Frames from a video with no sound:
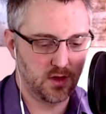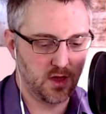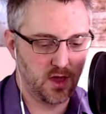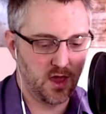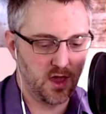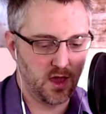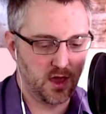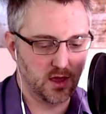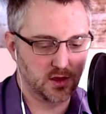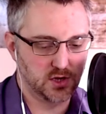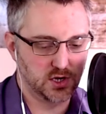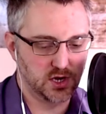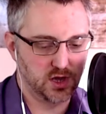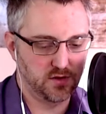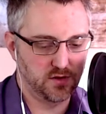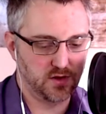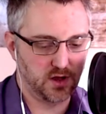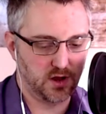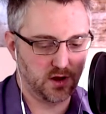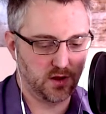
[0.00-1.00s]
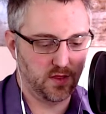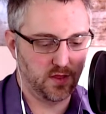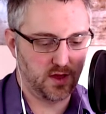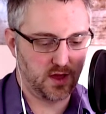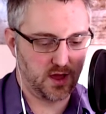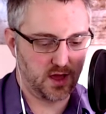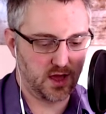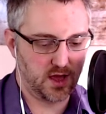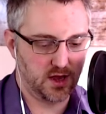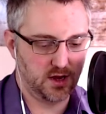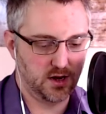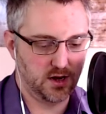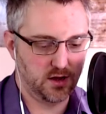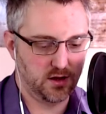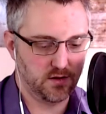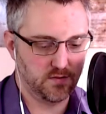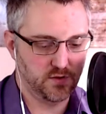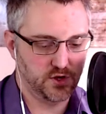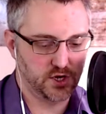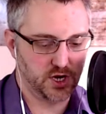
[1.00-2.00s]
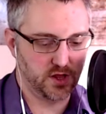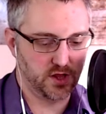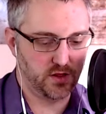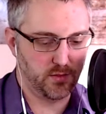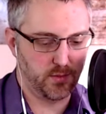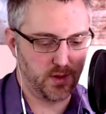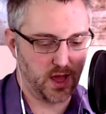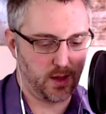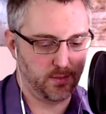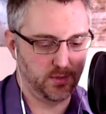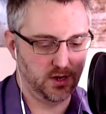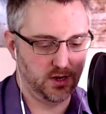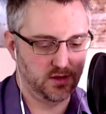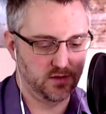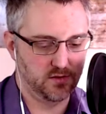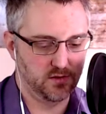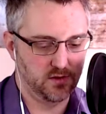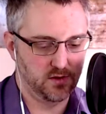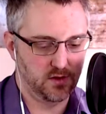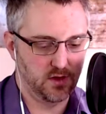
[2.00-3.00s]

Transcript: And she said, the head of John the Baptist.